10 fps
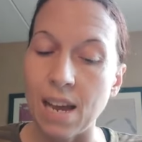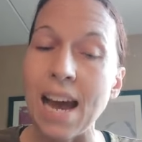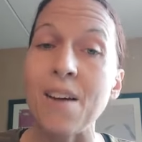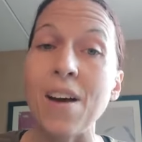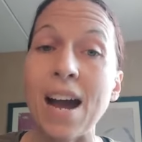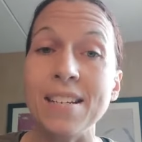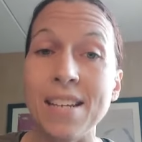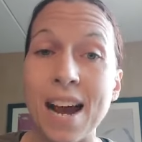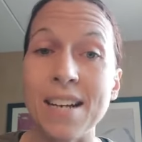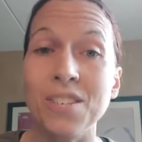Have I
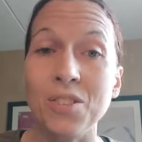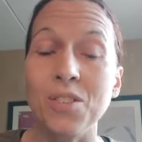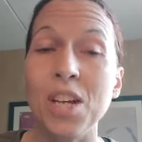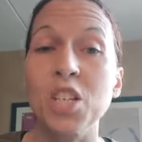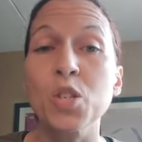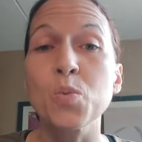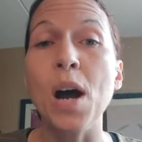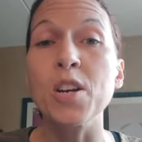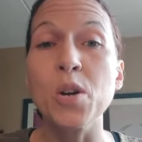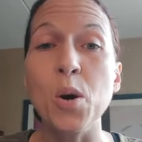died to sin? Do
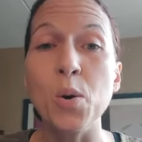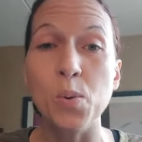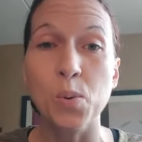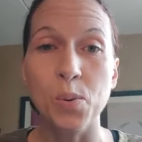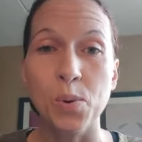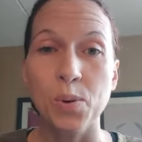I know